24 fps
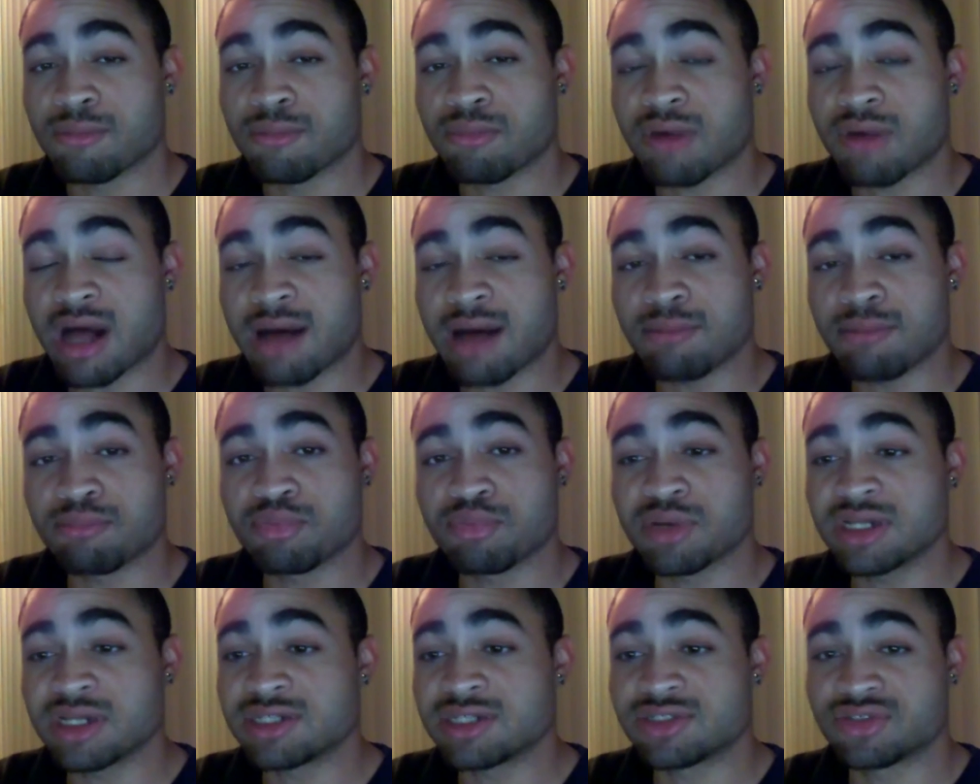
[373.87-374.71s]
I'm
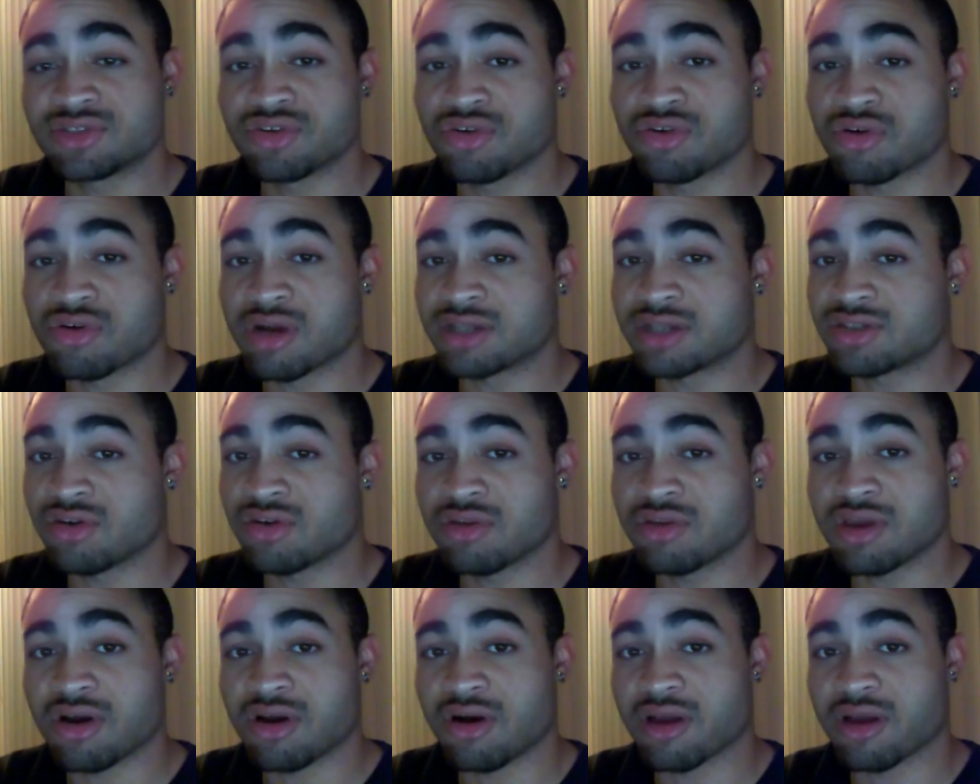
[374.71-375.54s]
pretty sure a
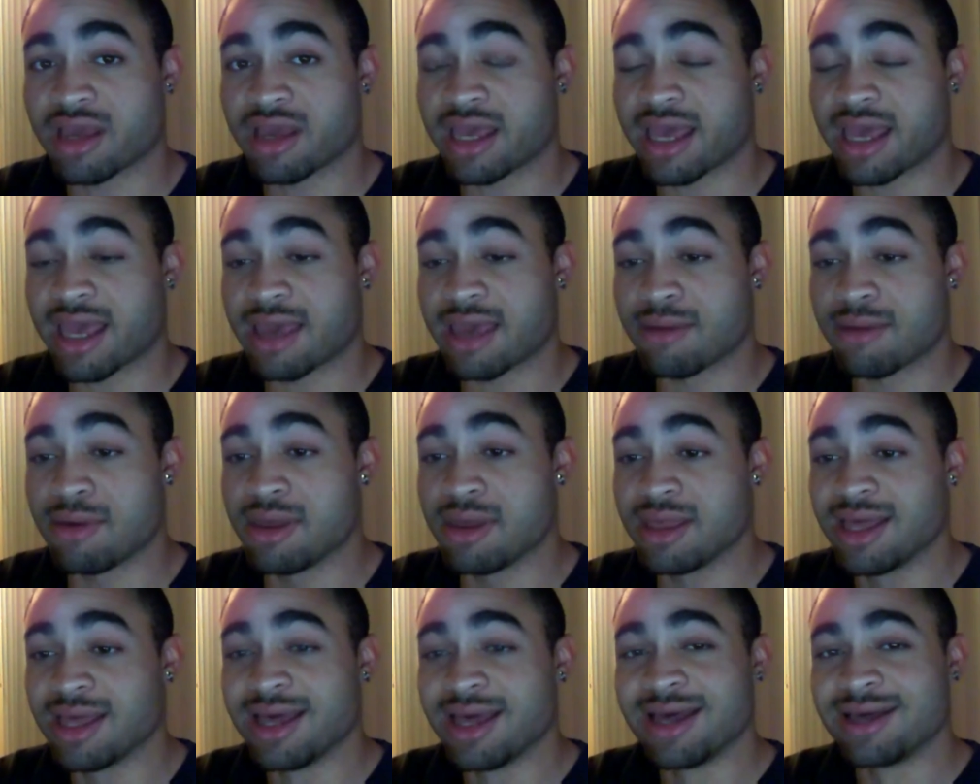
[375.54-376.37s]
Tony Hawk game,
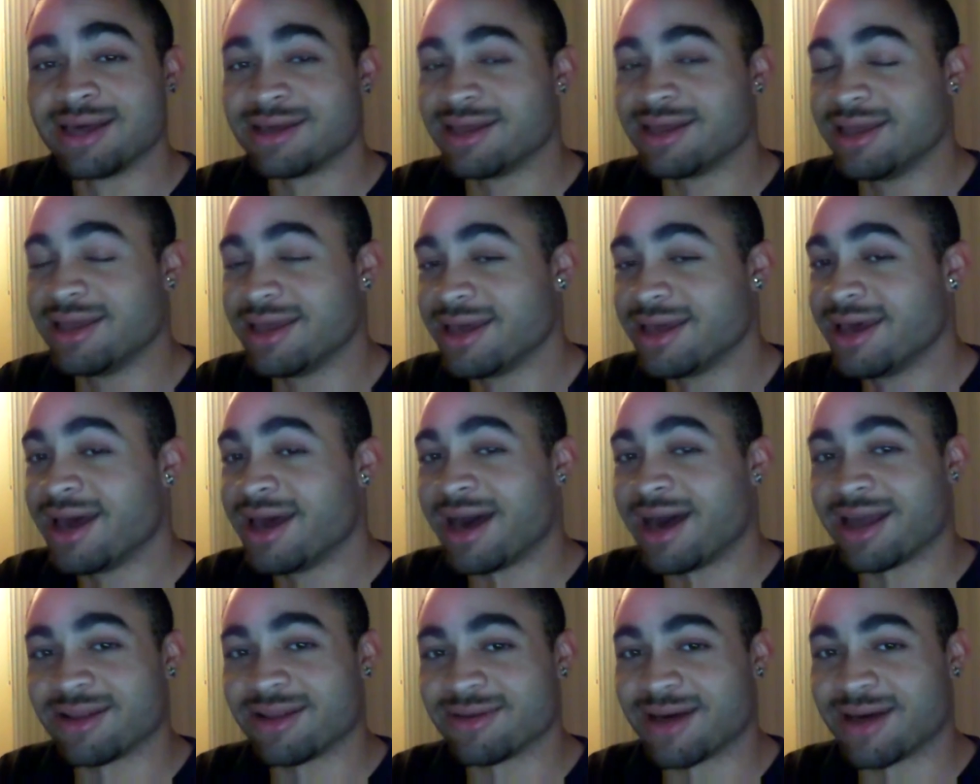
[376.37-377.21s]
I,
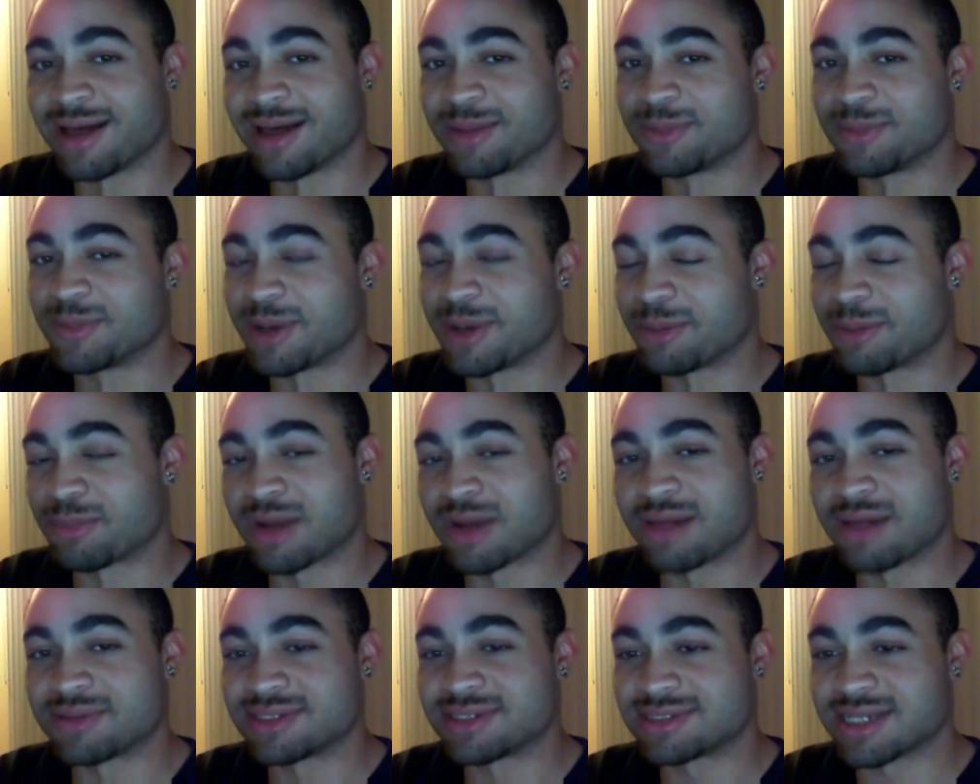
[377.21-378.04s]
I, I'm
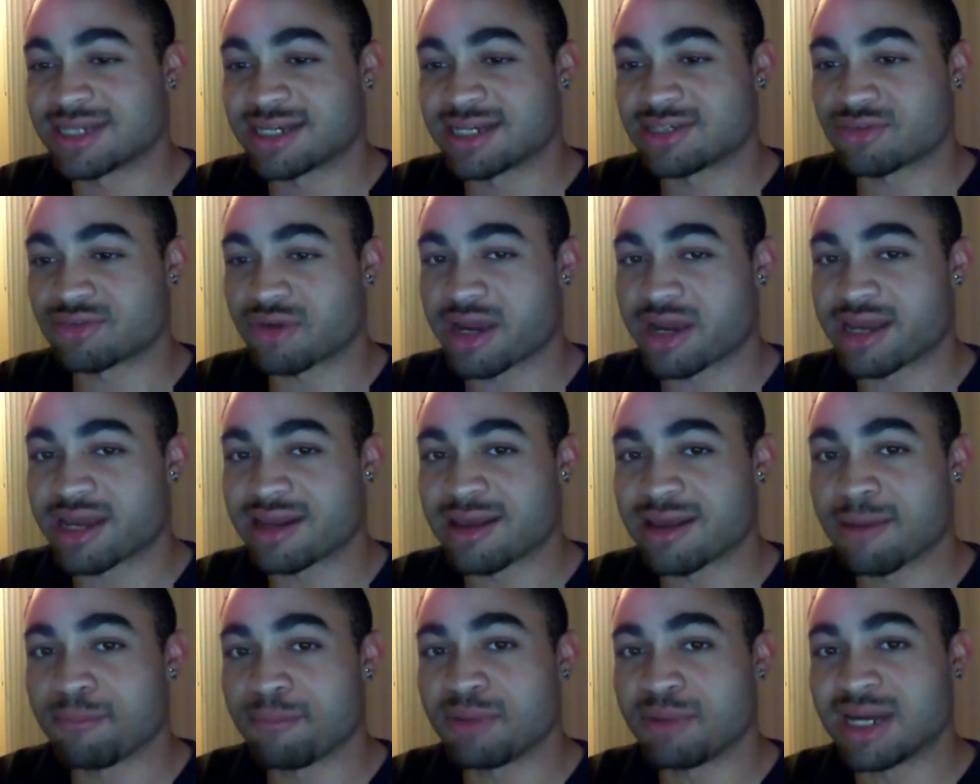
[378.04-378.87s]
probably
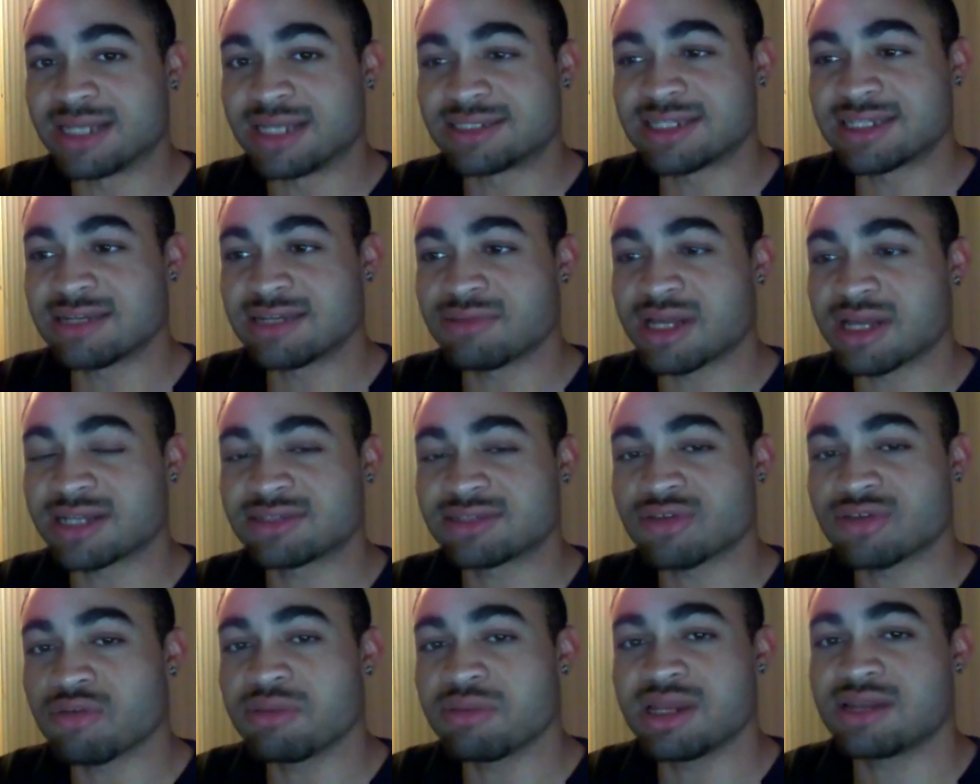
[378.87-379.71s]
exaggerating, but it seemed like
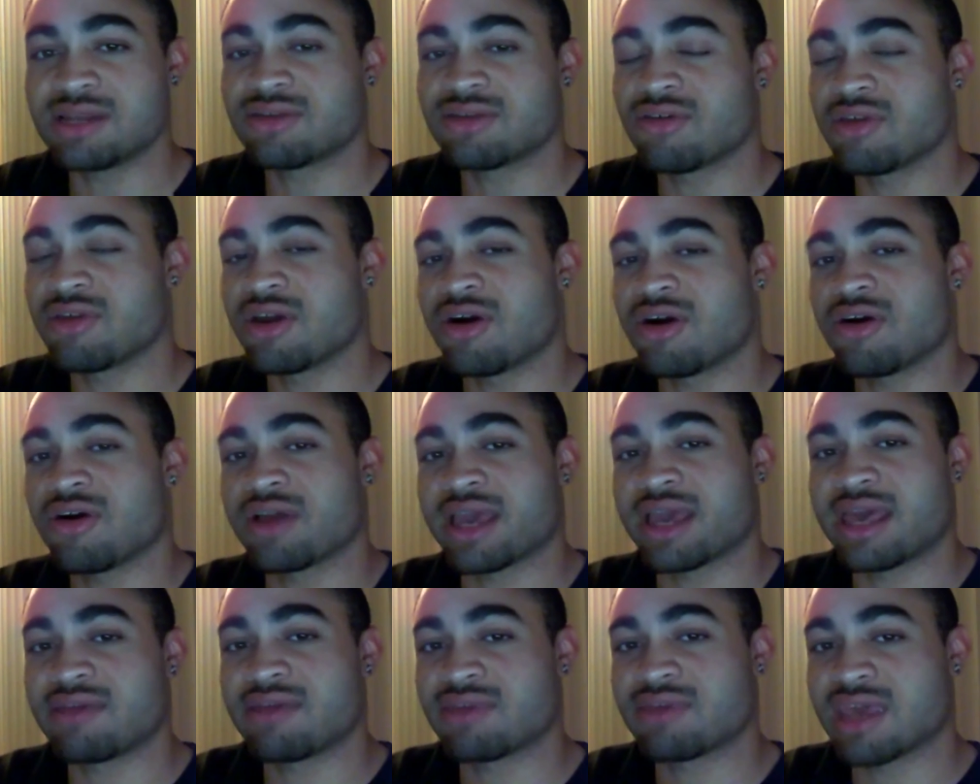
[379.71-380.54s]
so many Tony Hawk
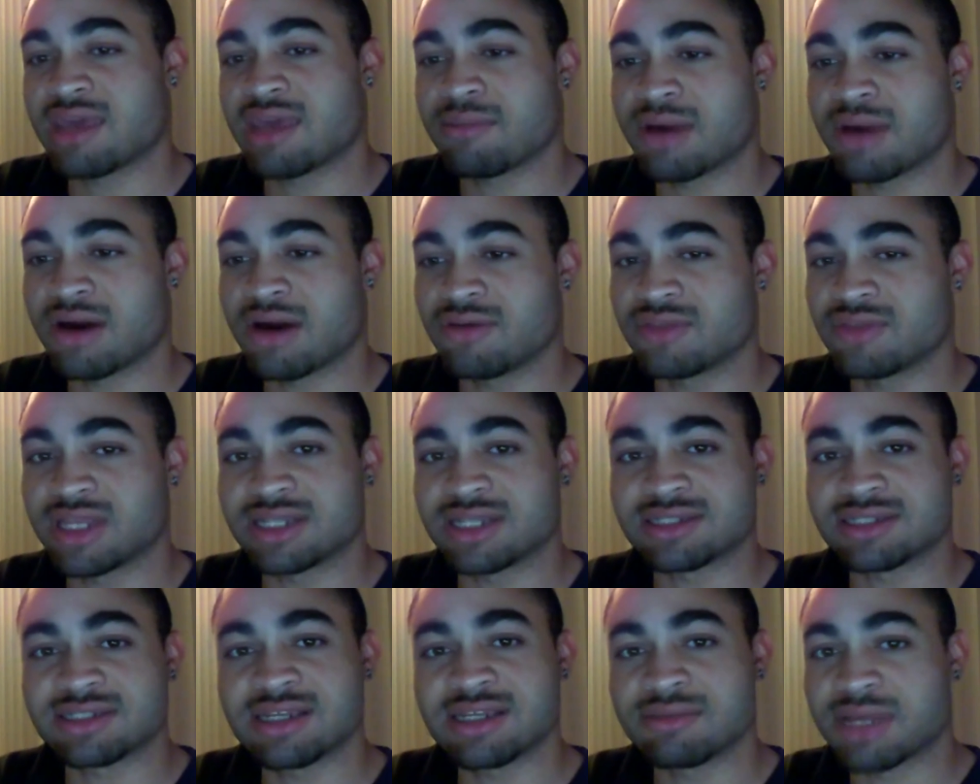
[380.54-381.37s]
games came out that
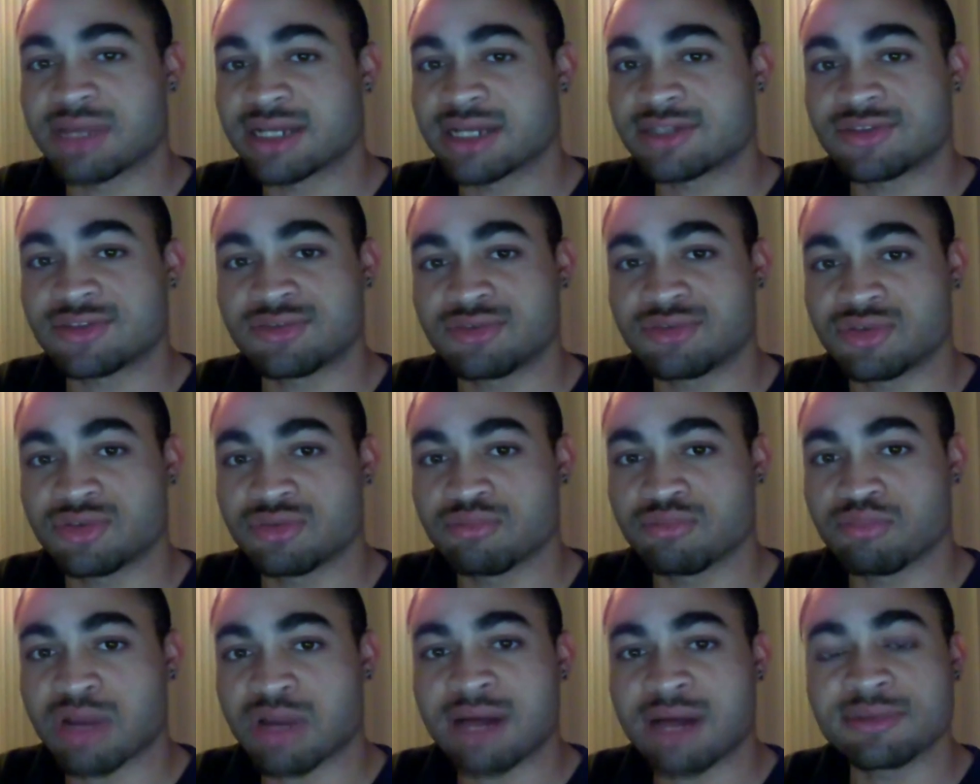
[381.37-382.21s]
it seemed like
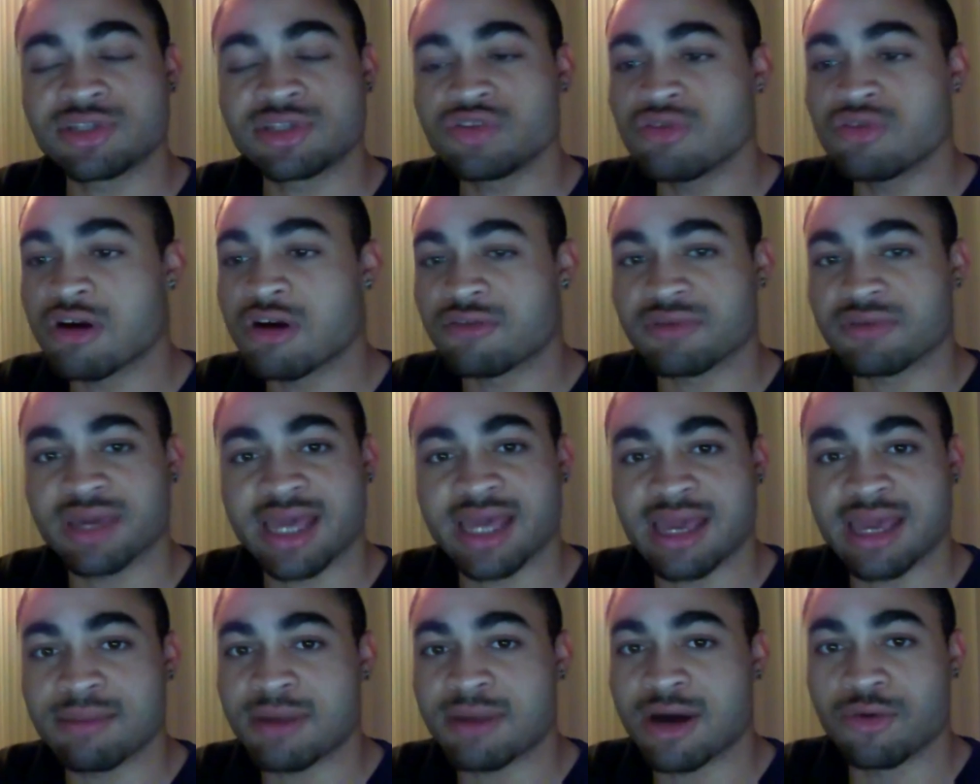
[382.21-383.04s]
probably two of them
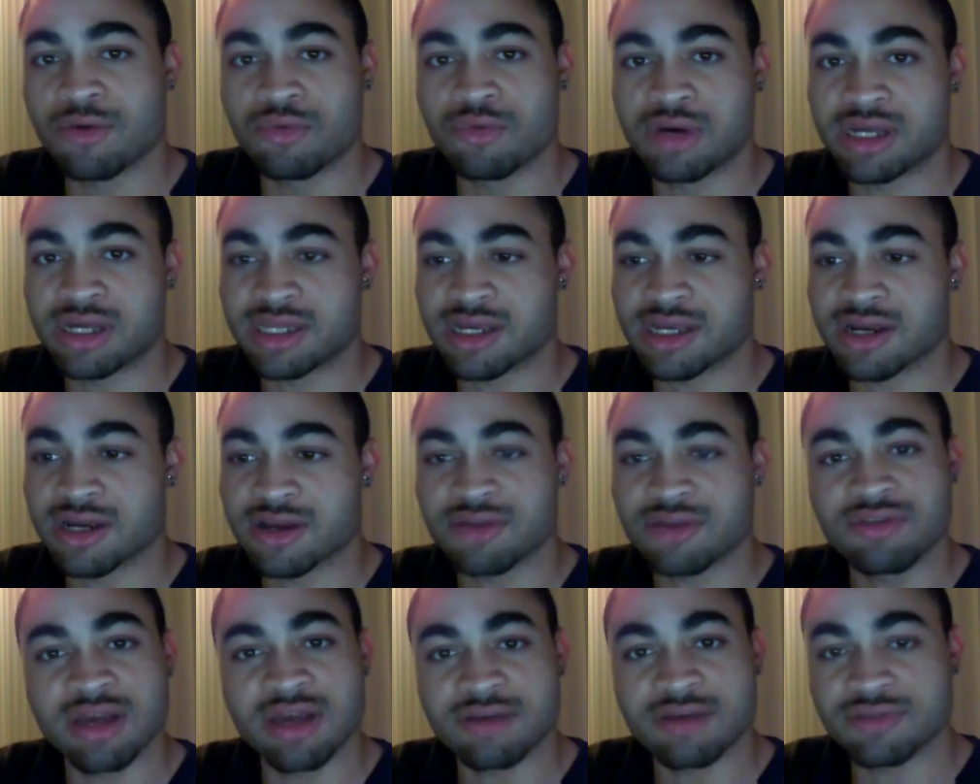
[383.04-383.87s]
came out one year.
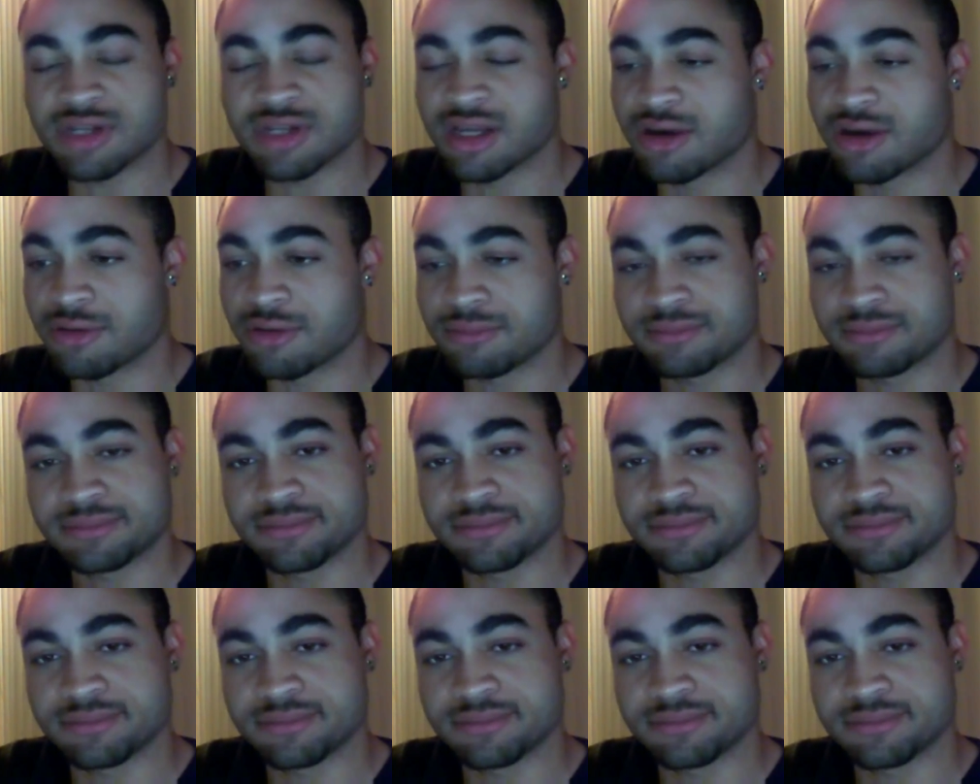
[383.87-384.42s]
You never know.